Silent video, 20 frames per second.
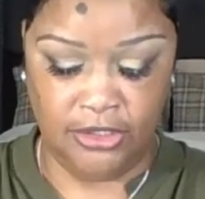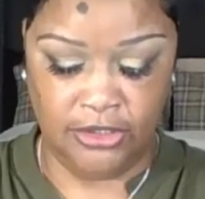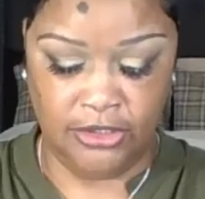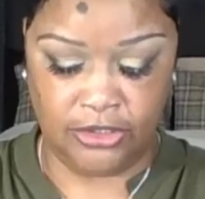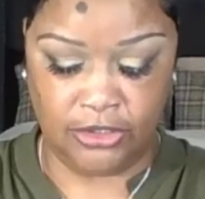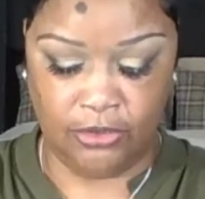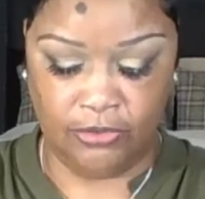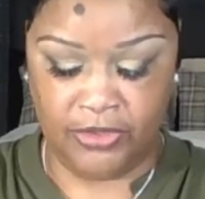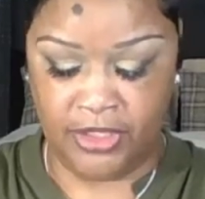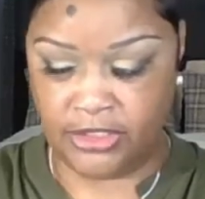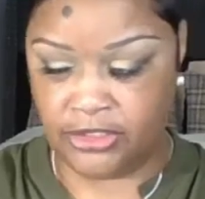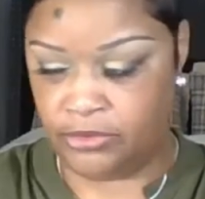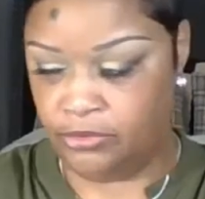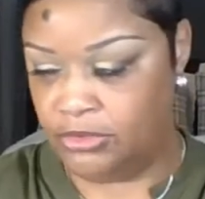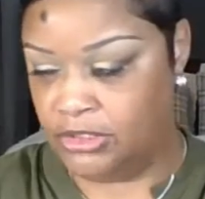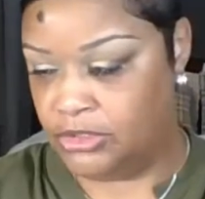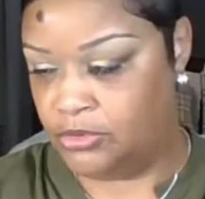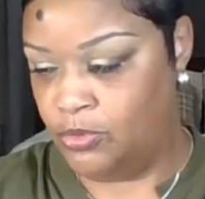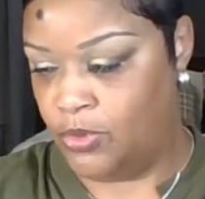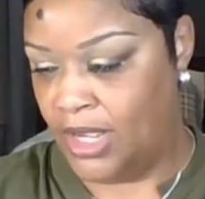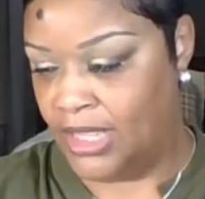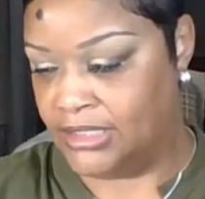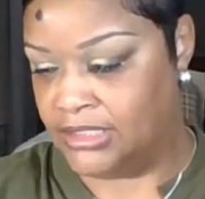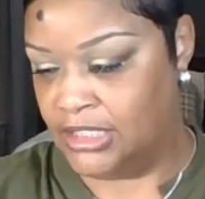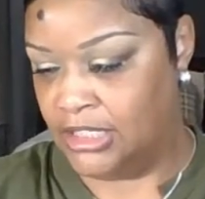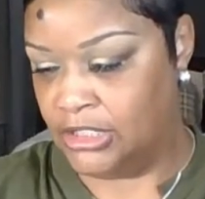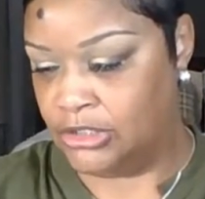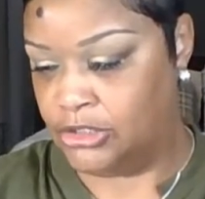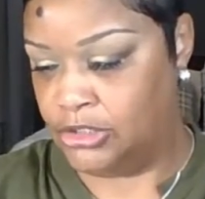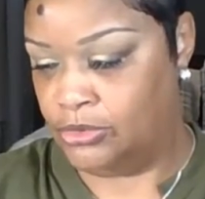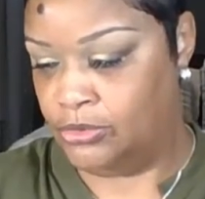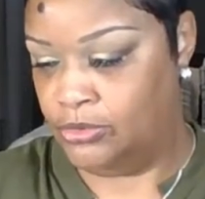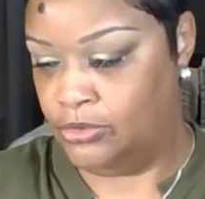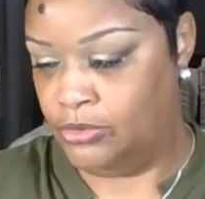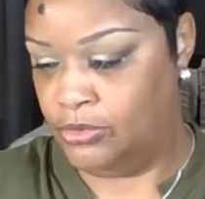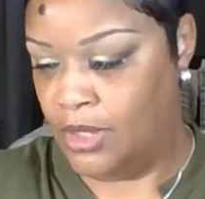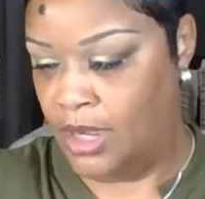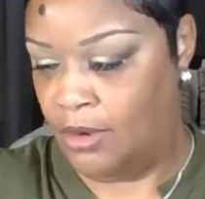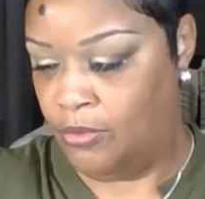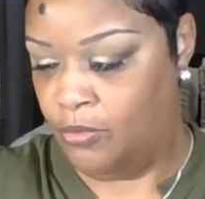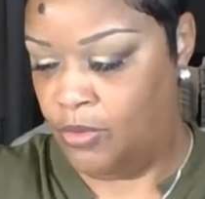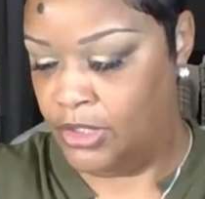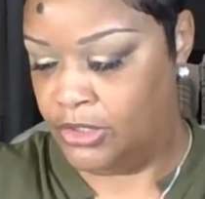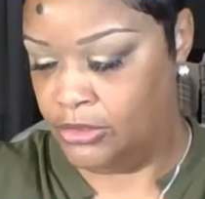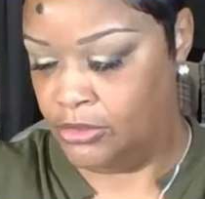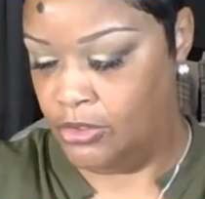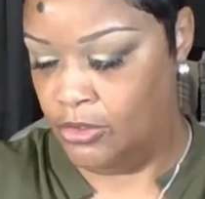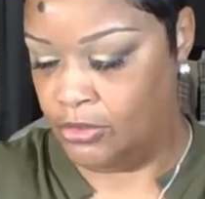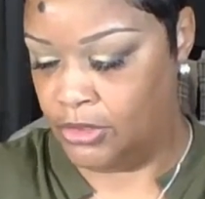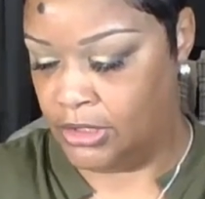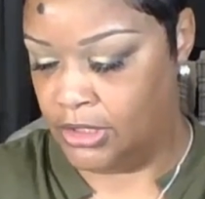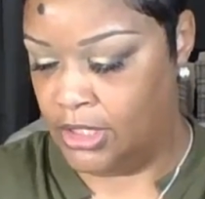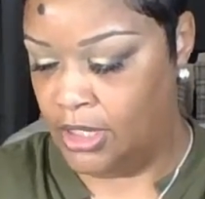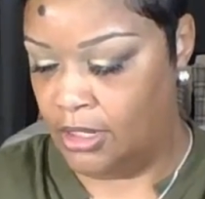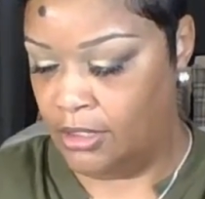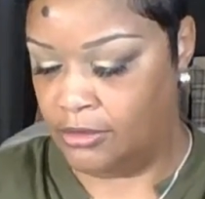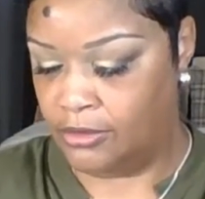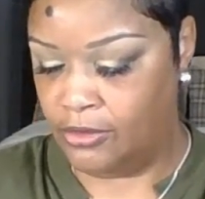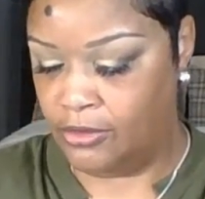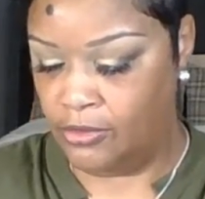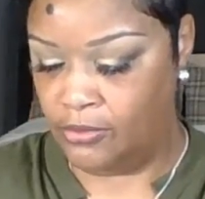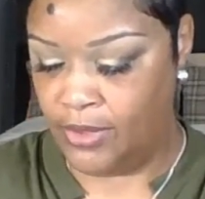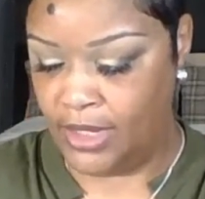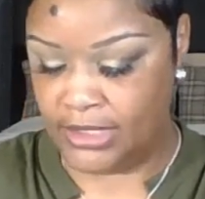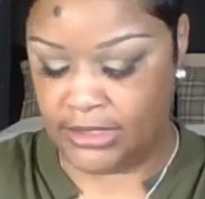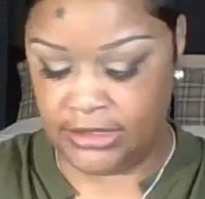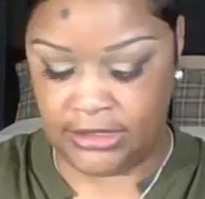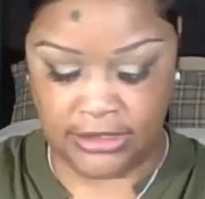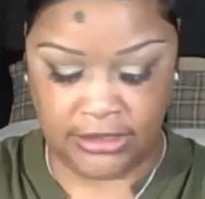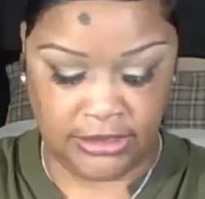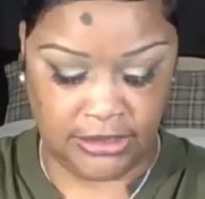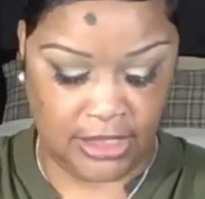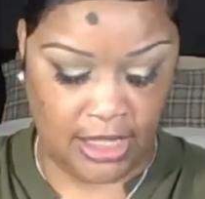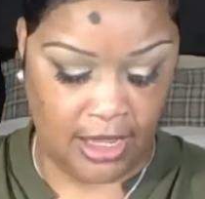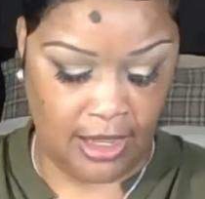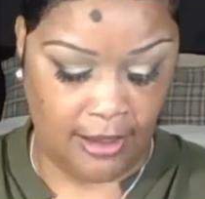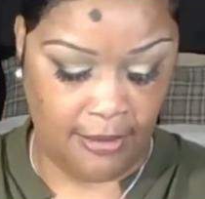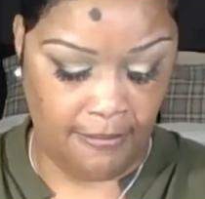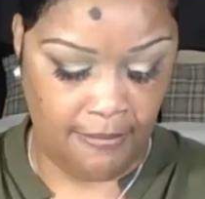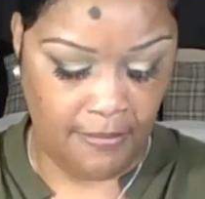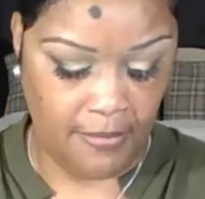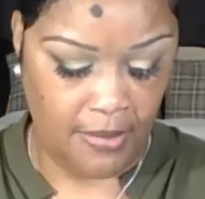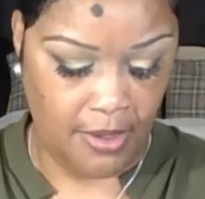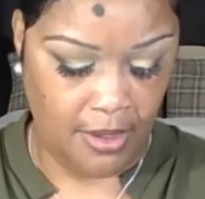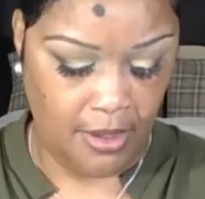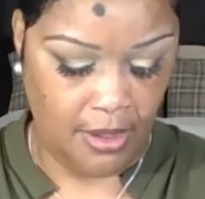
So that's the reason why I said too, I wasn't going to color correct this time.